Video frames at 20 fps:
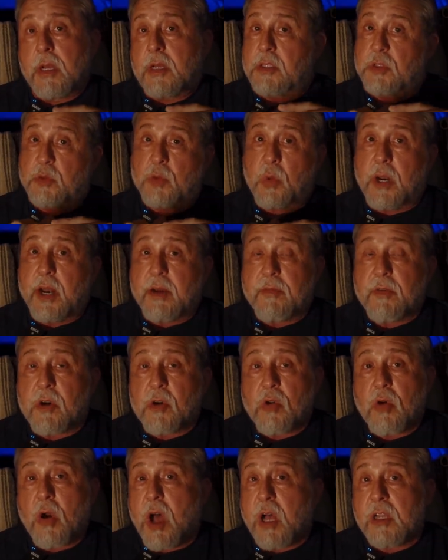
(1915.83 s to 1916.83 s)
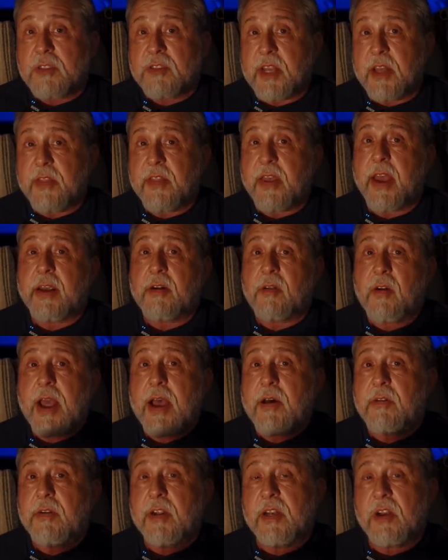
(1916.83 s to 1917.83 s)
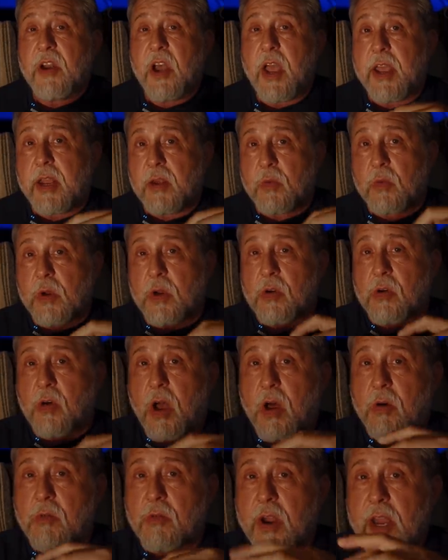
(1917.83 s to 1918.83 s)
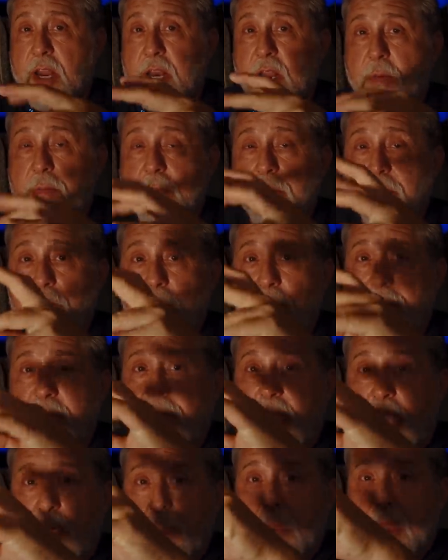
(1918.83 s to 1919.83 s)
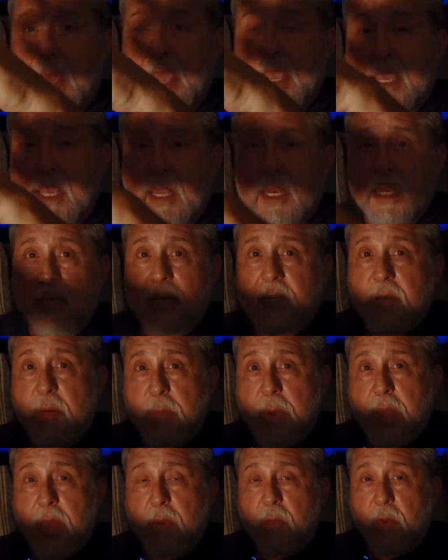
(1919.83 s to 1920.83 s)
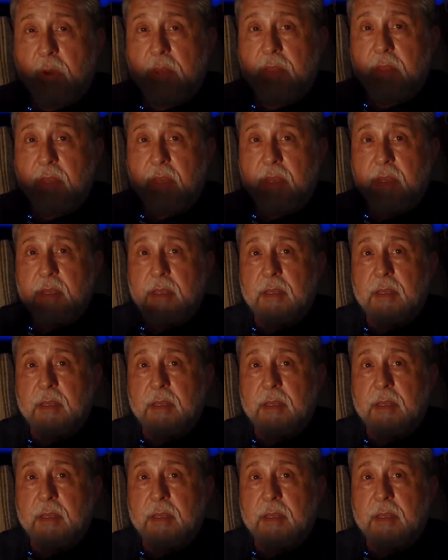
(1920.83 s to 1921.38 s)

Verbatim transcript: because whatever crawls on that ground at night will crawl right up that blanket into bed with you